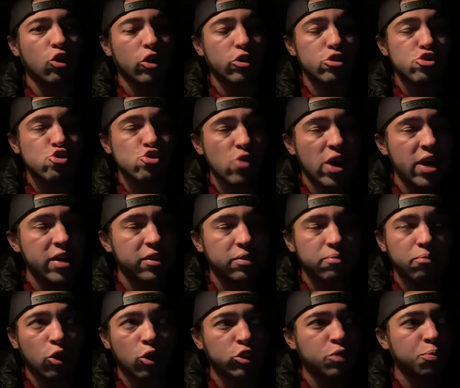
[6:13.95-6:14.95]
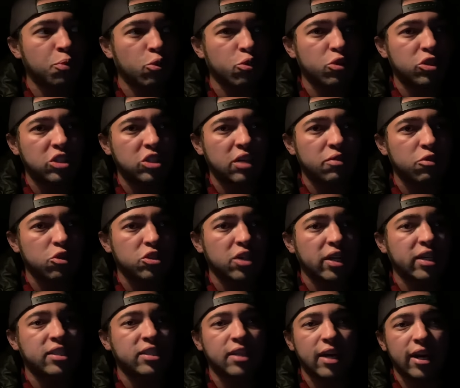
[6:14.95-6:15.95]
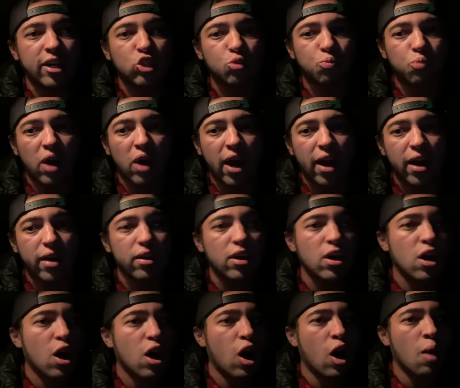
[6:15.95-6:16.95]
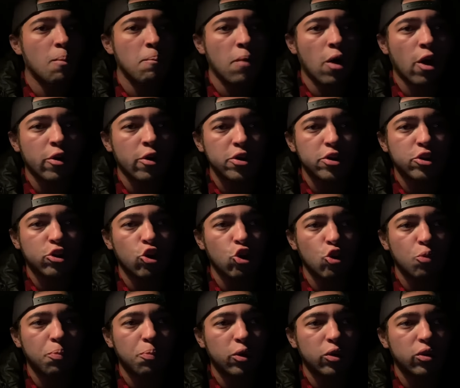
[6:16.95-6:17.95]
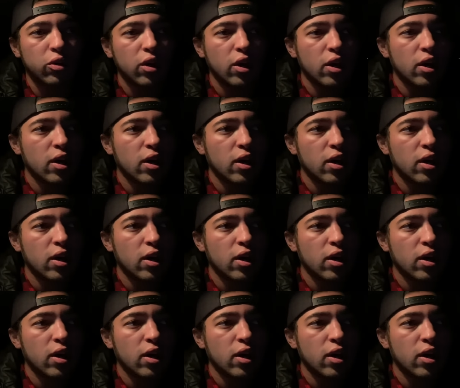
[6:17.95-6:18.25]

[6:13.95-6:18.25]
or traded multiple receivers like Dez Bryant, Amari Cooper,